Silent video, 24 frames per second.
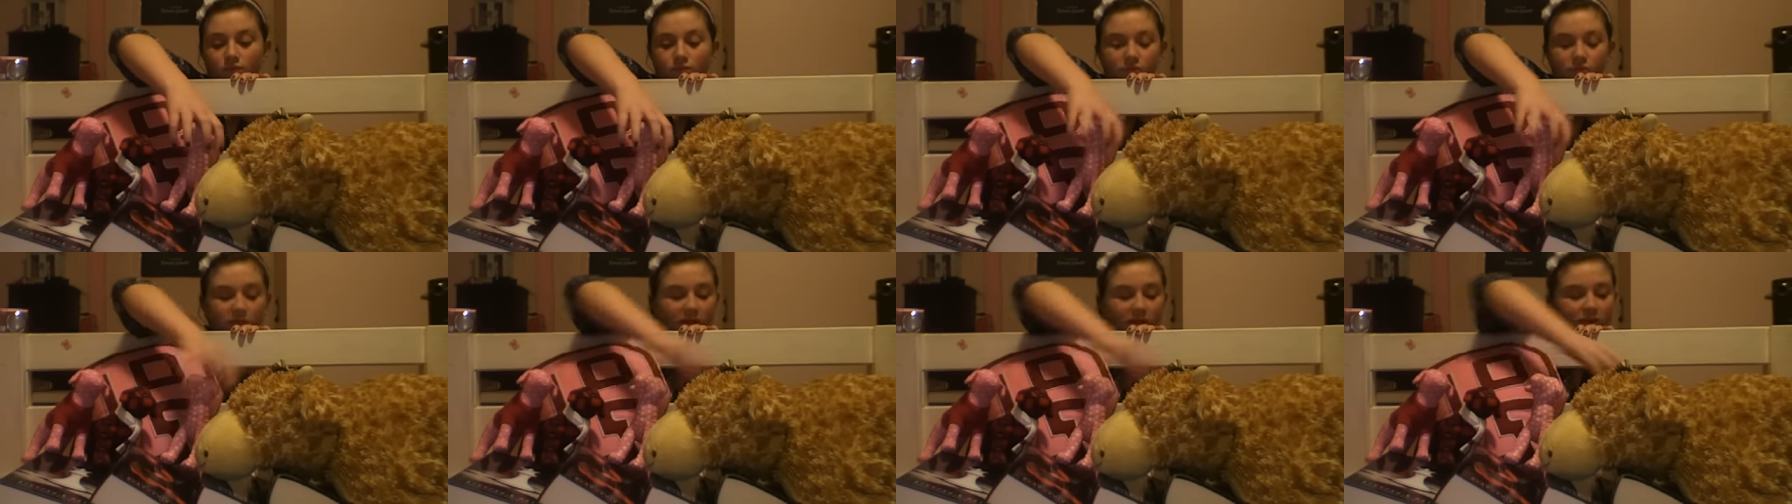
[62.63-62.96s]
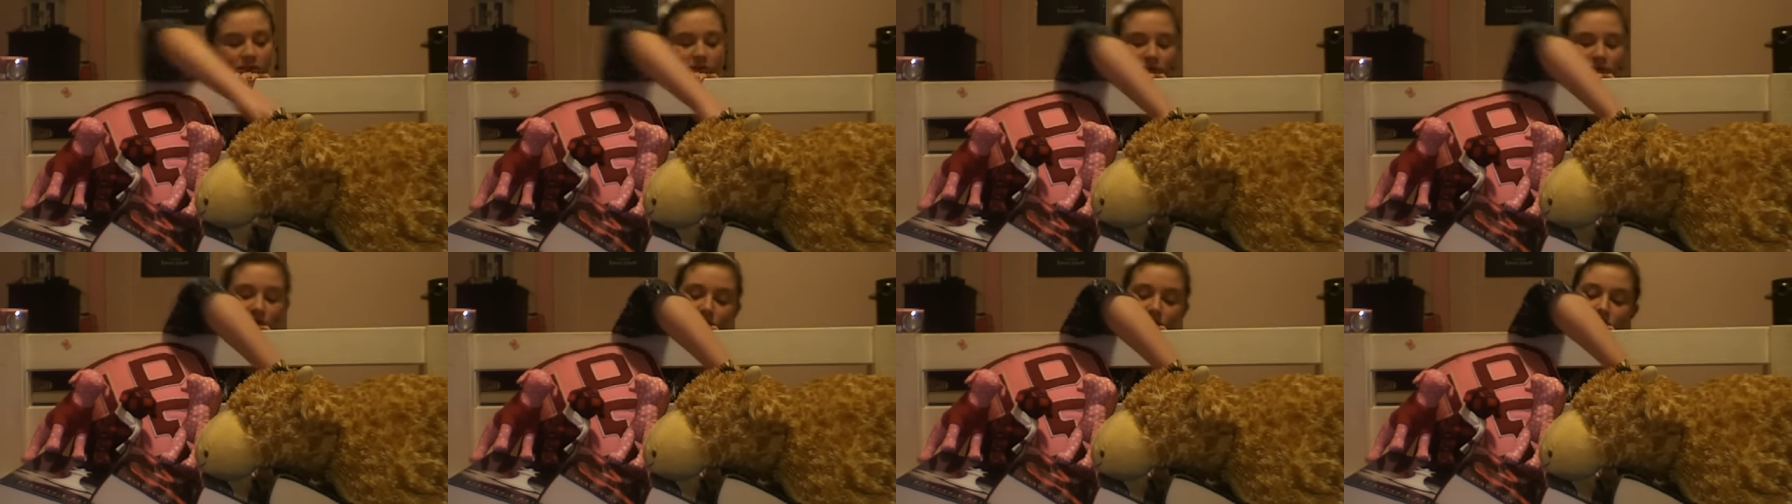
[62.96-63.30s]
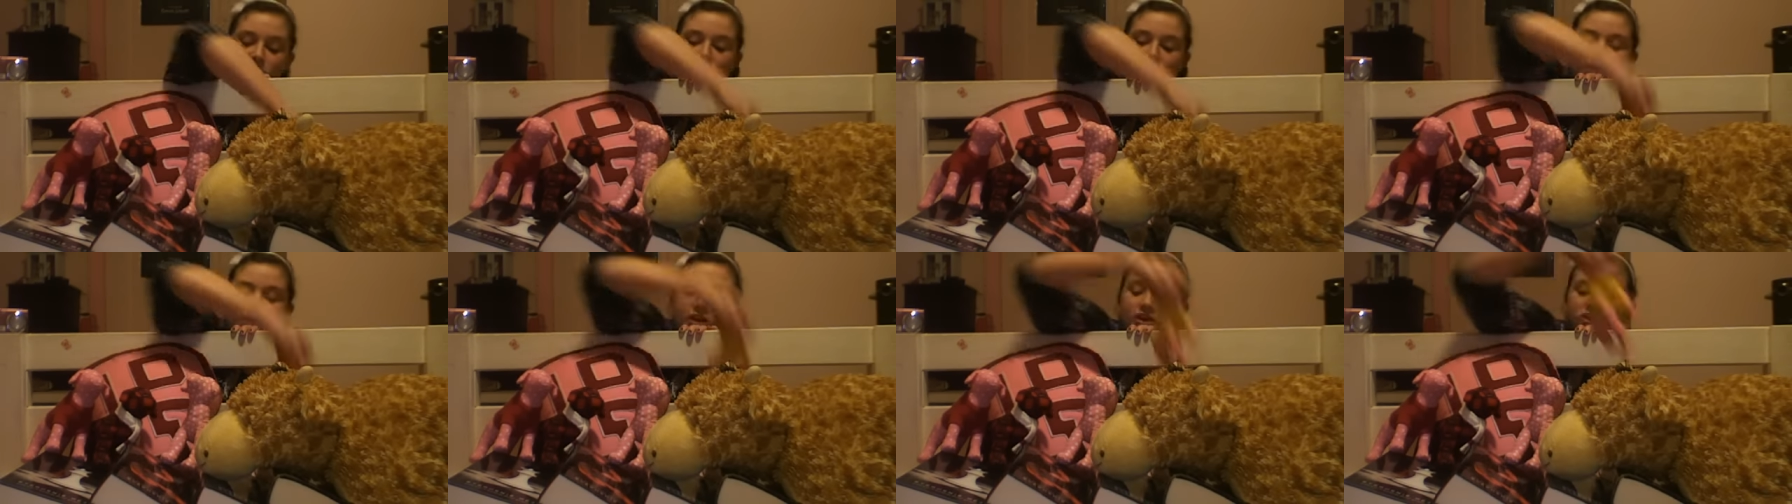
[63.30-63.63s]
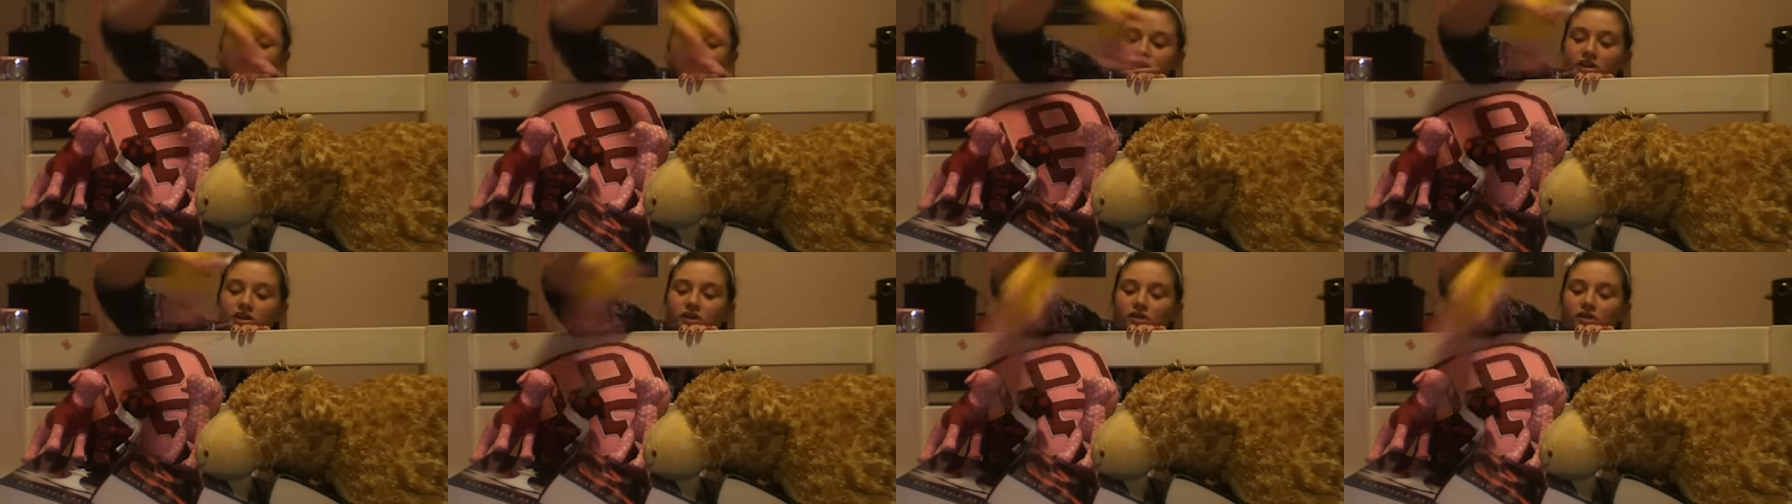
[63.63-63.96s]
As you can see,
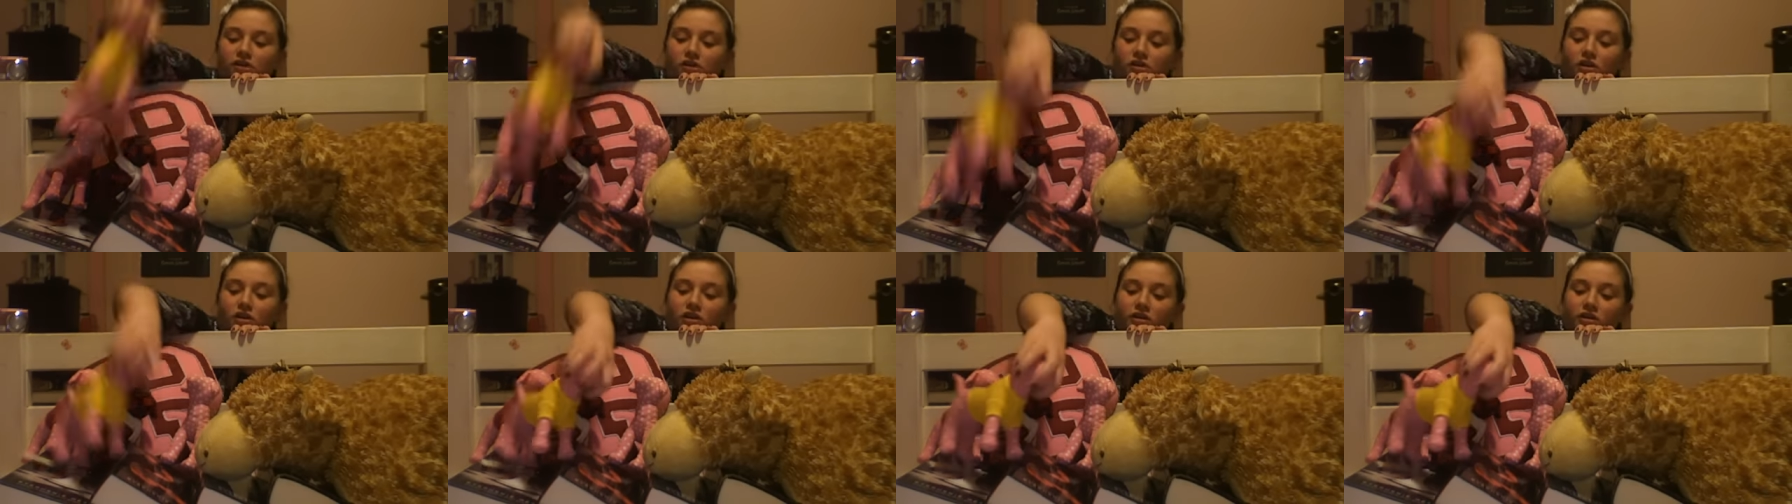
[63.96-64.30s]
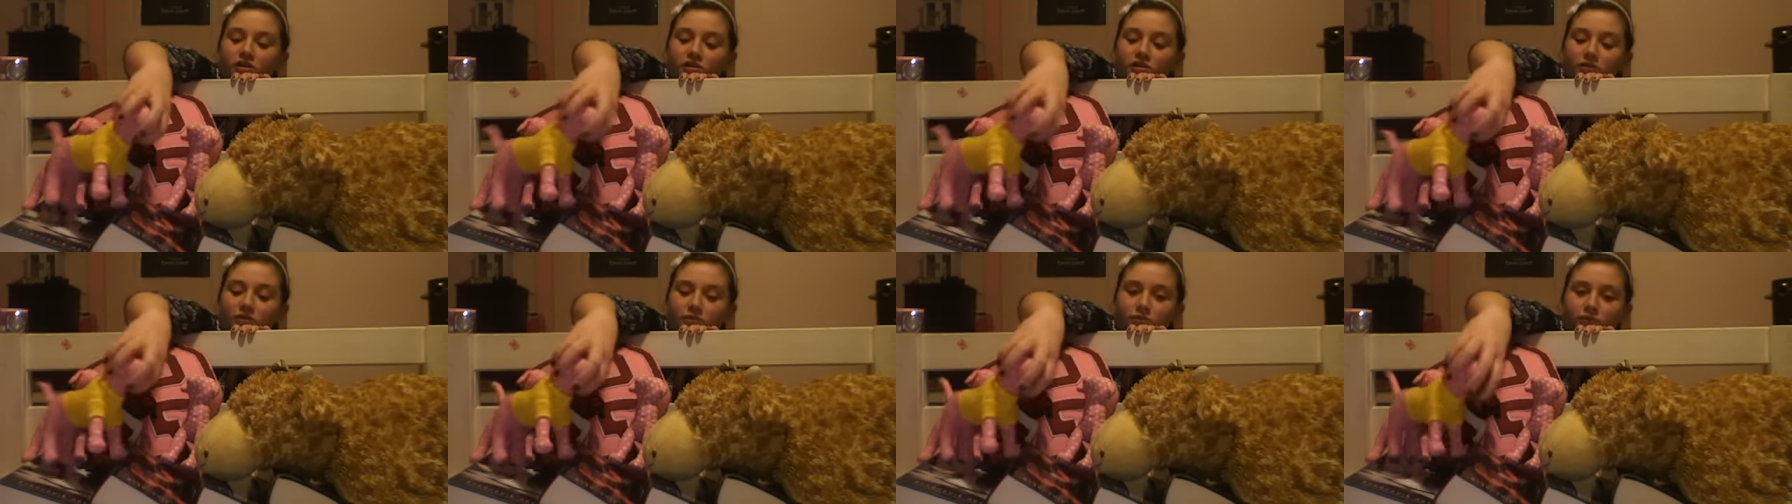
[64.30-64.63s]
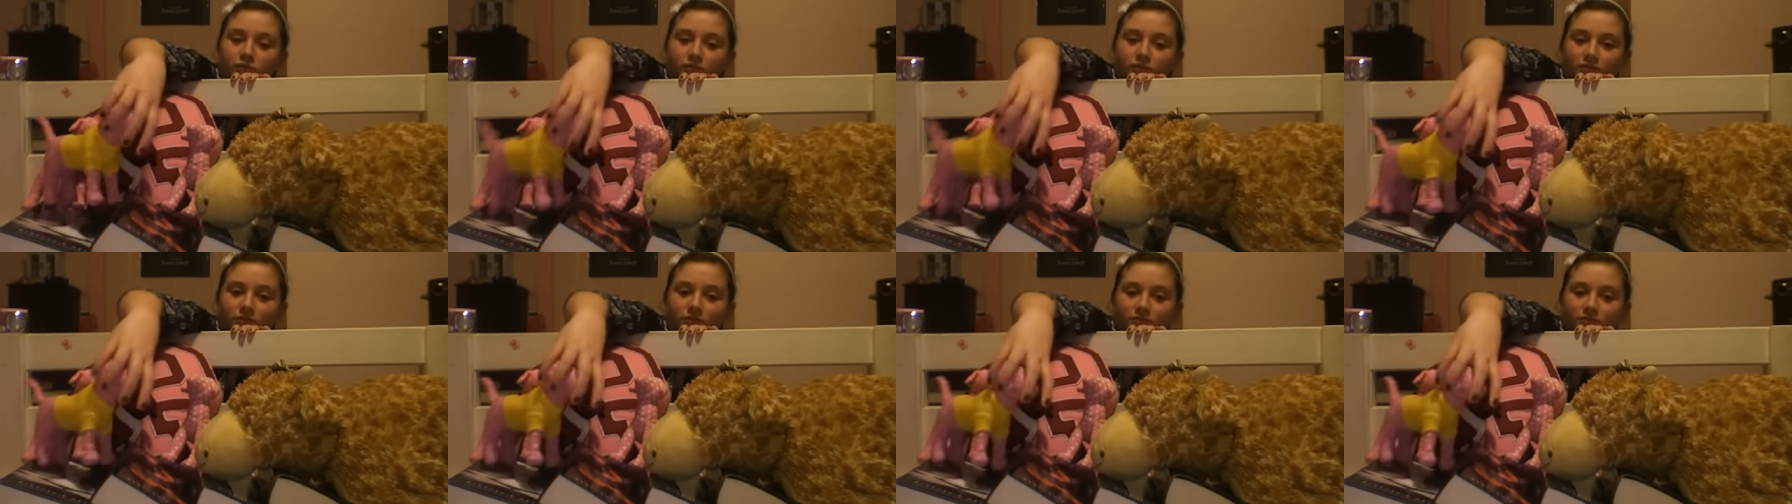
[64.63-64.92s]
she has a lot of them.